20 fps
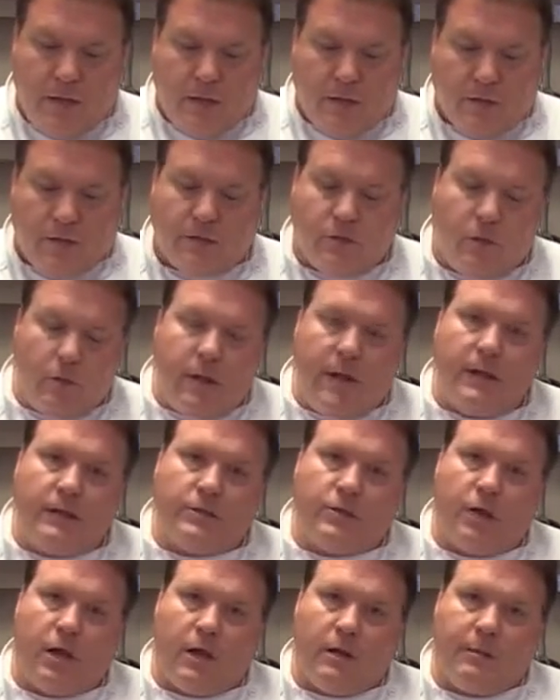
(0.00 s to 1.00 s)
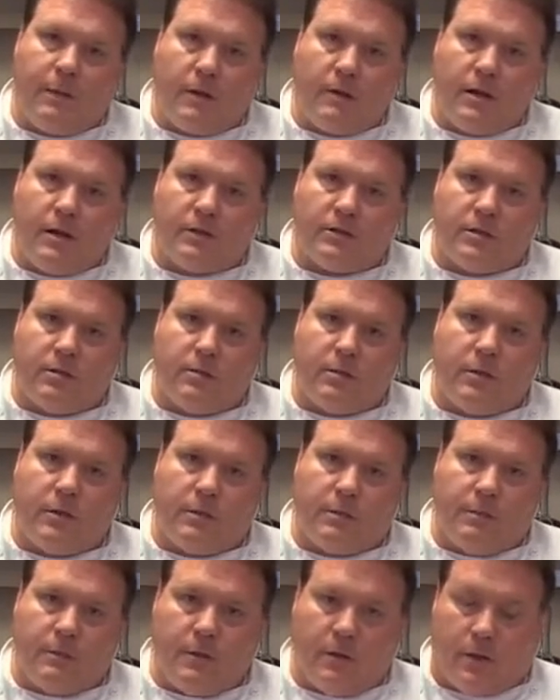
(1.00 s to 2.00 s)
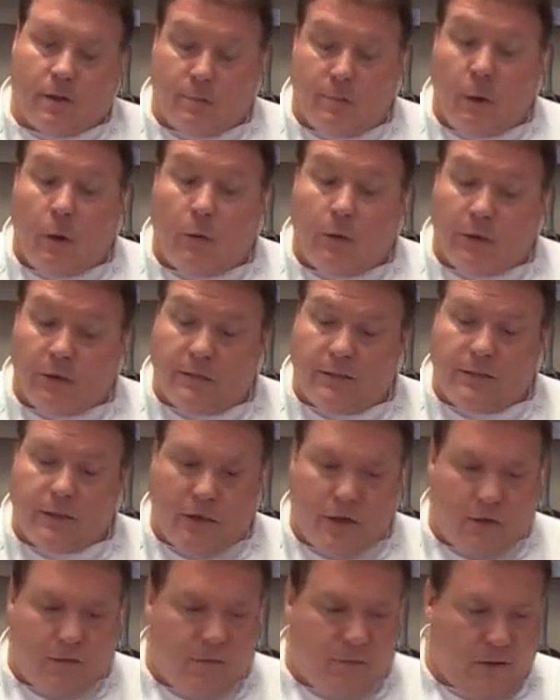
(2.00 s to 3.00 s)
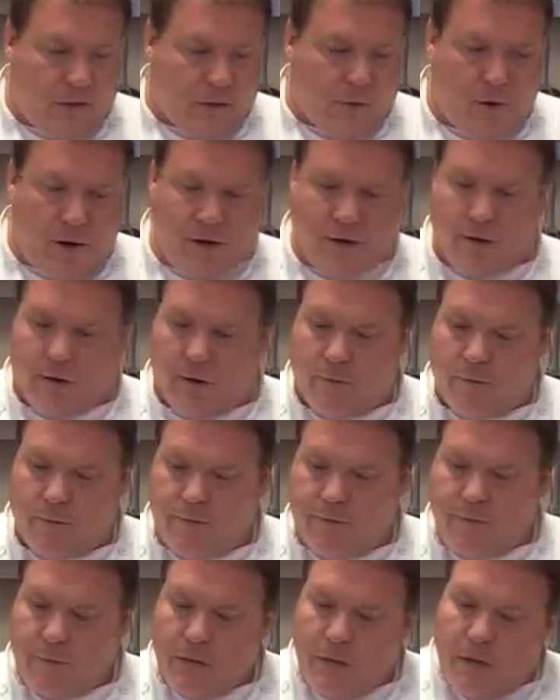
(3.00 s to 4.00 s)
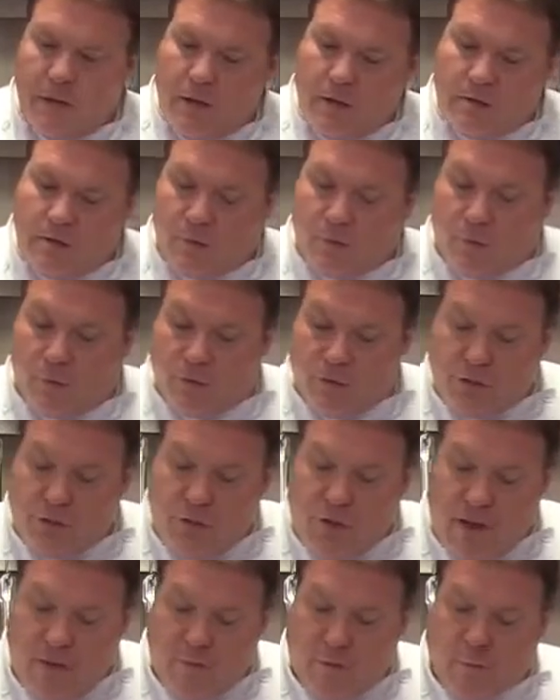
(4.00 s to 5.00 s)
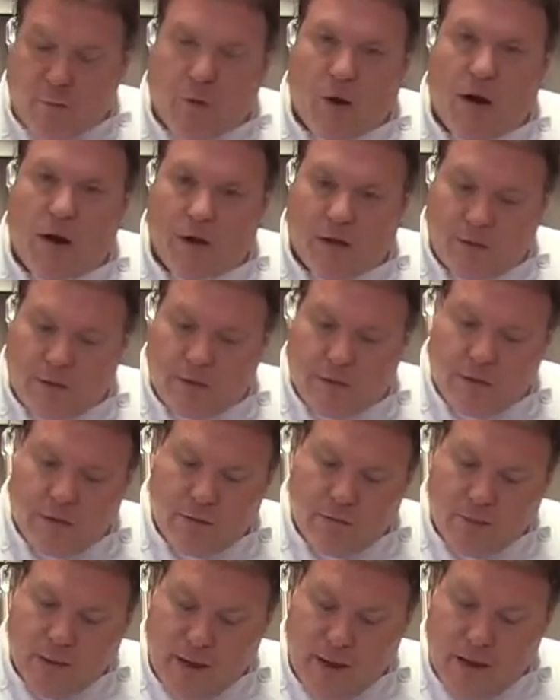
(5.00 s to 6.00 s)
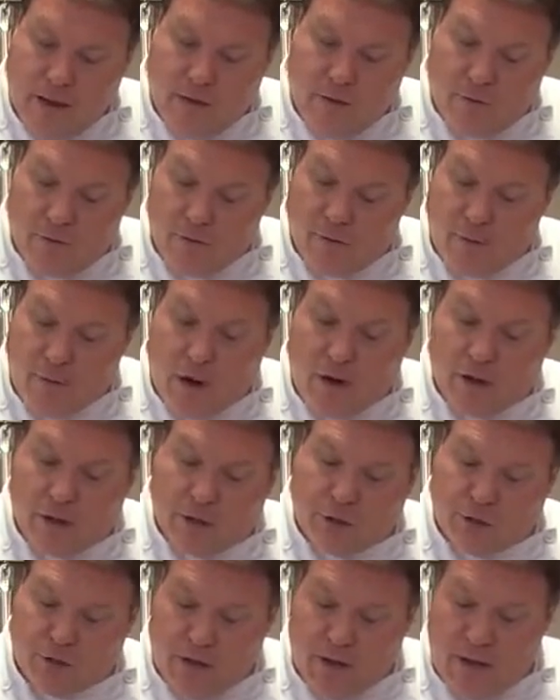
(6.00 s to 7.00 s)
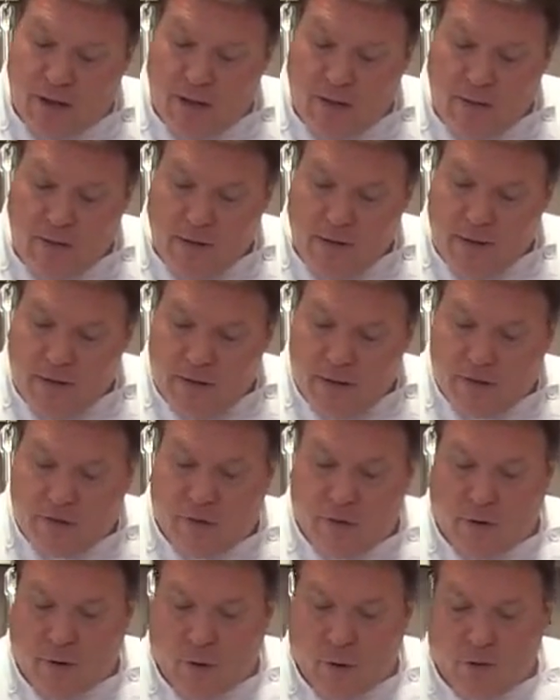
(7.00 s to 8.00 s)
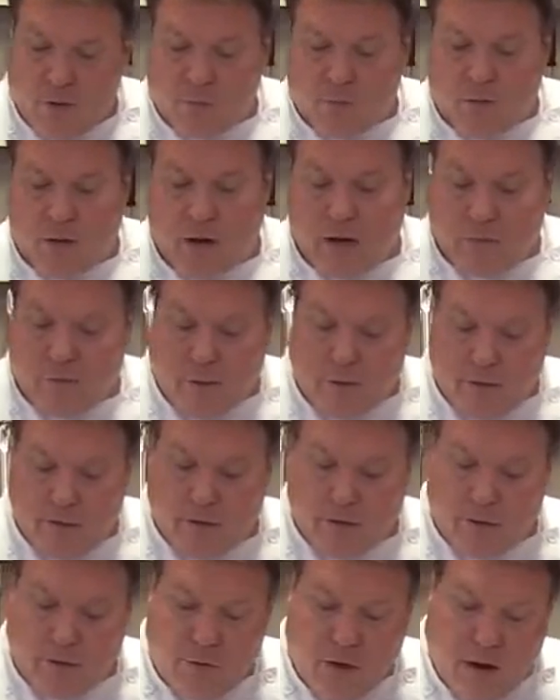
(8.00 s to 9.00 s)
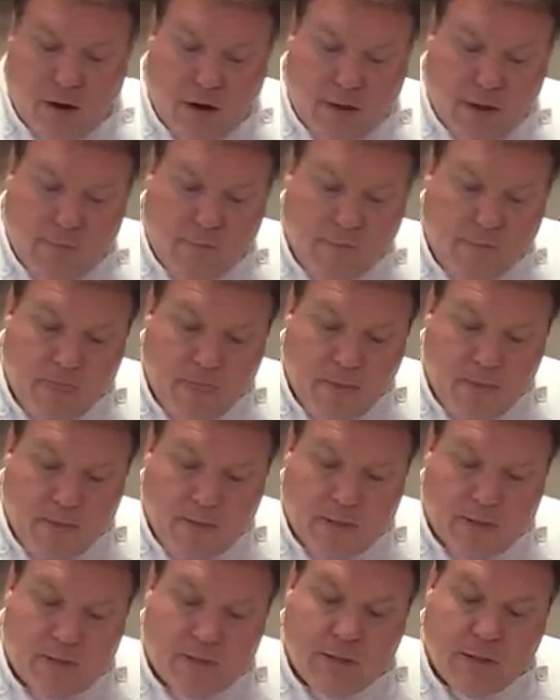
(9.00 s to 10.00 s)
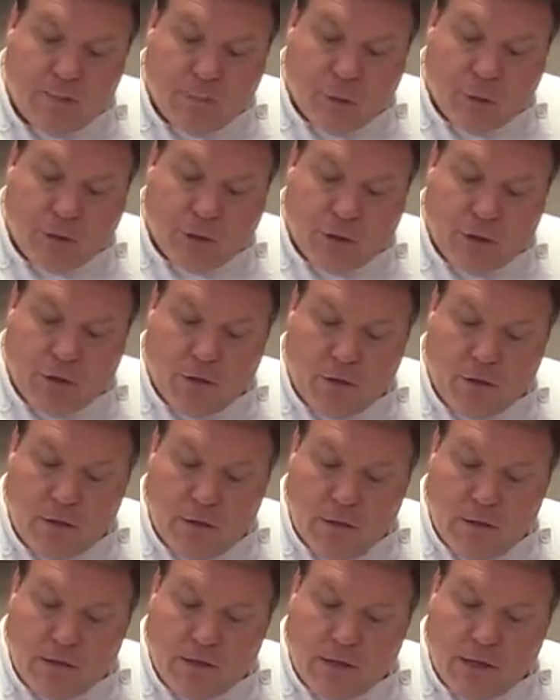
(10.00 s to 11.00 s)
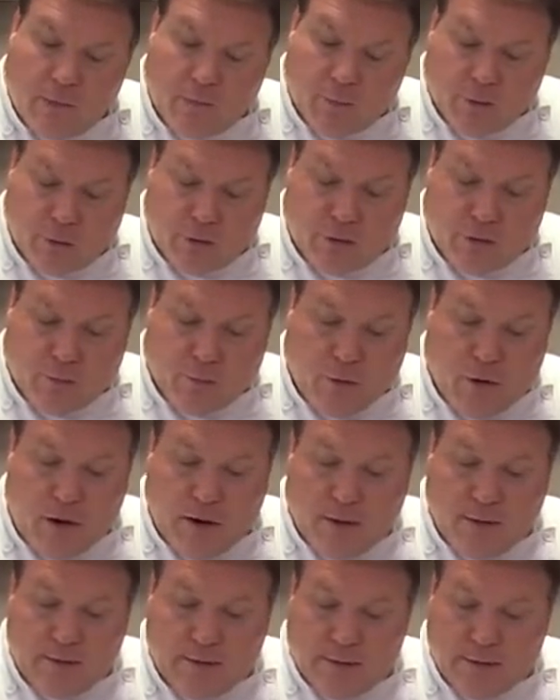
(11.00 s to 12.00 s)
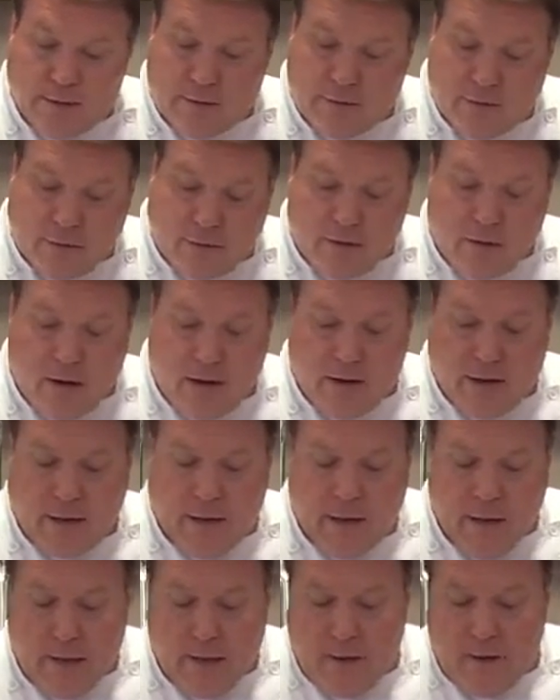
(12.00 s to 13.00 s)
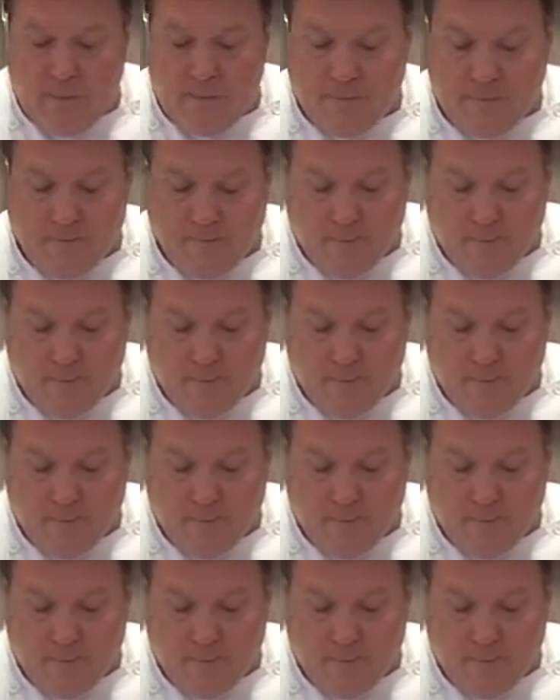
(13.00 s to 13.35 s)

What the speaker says: So let's go ahead and talk about now some of the components of a grinder. So first you have your product pan or the product tray. This is going to hold the product when you're grinding. This is the pusher to help push the product into the grinding head.